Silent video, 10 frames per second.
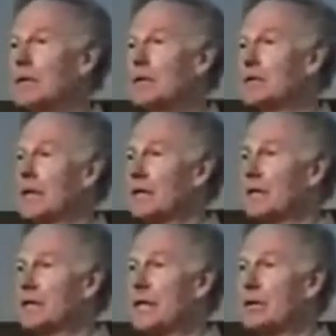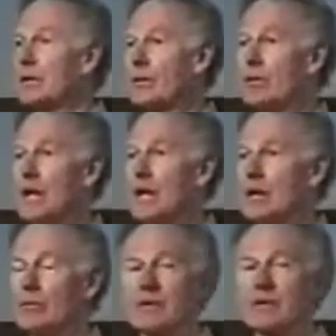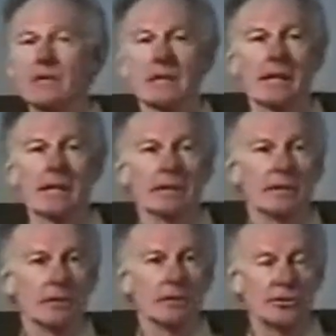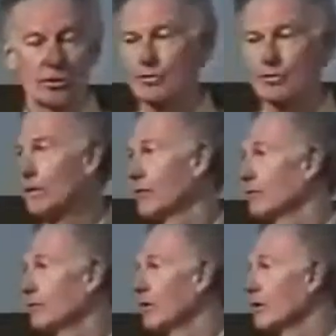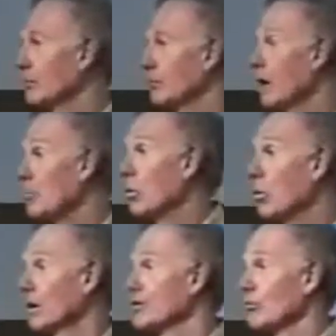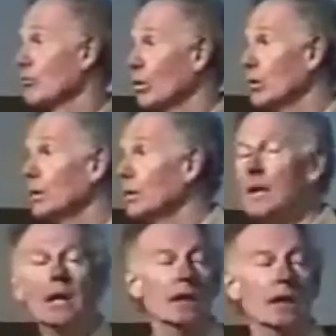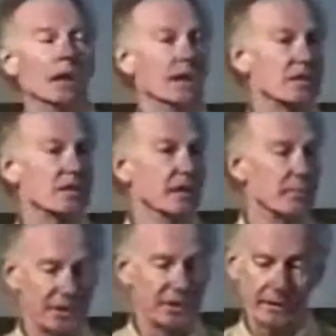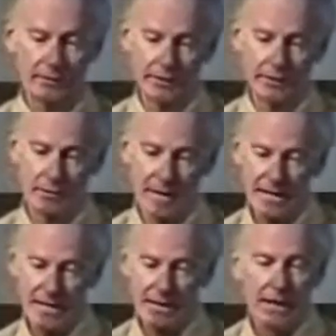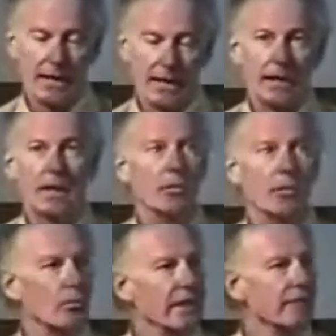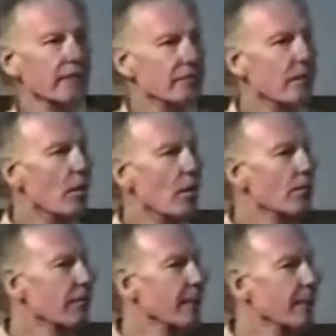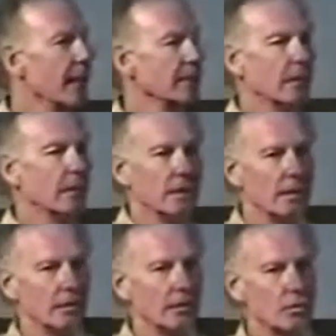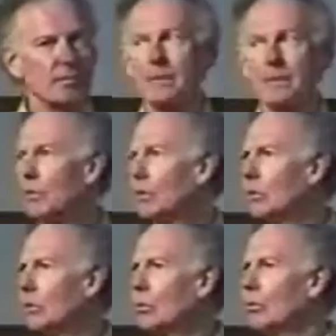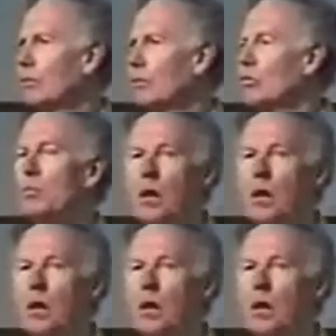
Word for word: We decided to stay under the crown. We decided that the church would have a very important role, uh, in particular in Quebec. Uh, we have evolved from that those people who, for whom